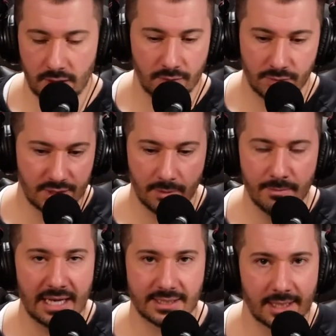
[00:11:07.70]
some
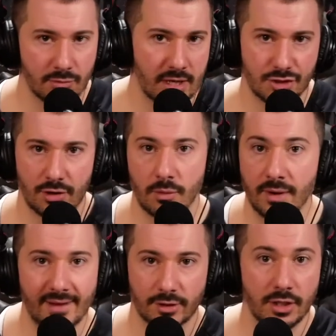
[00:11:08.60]
Mexican restaurant,
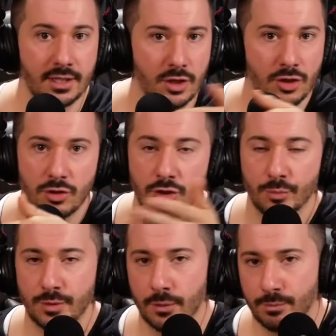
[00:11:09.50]
whatever. And
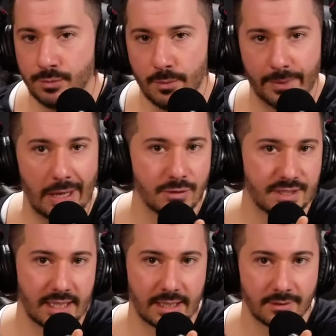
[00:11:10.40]
you're
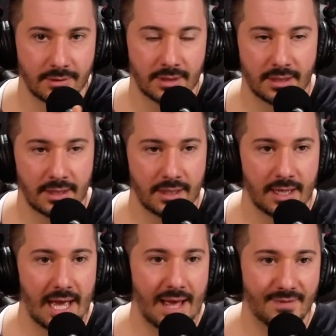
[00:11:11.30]
posting,
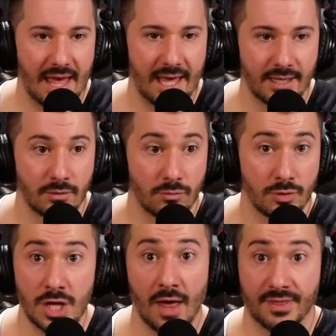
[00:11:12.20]
and then
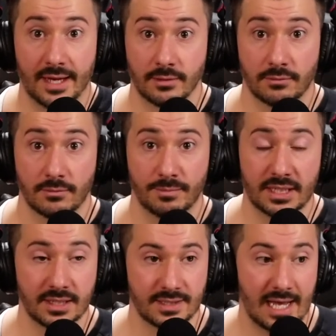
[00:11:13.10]
nothing,
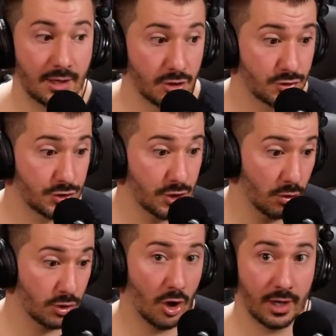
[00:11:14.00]
because now you're so
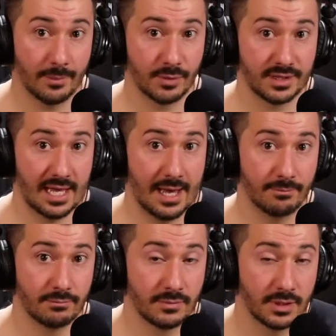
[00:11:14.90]
caught up with
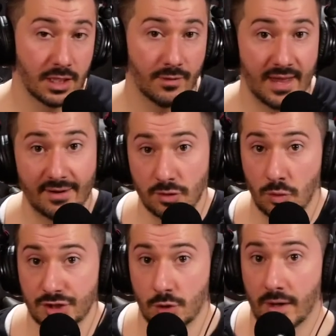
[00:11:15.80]
them, and then every
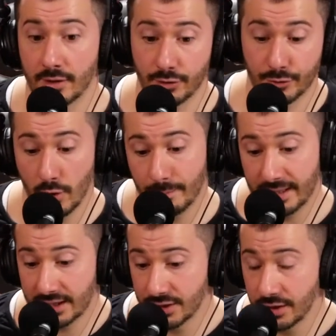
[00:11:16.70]
once in a while you'll throw
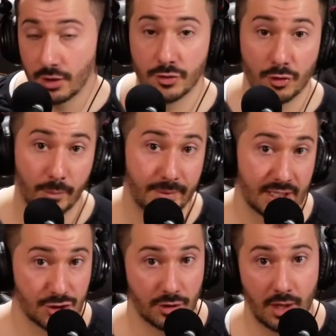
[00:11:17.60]
a
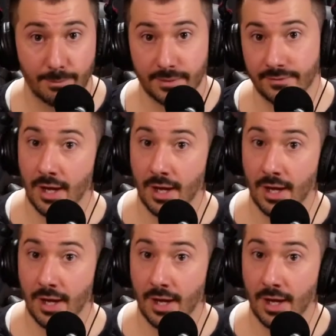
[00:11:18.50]
picture up of,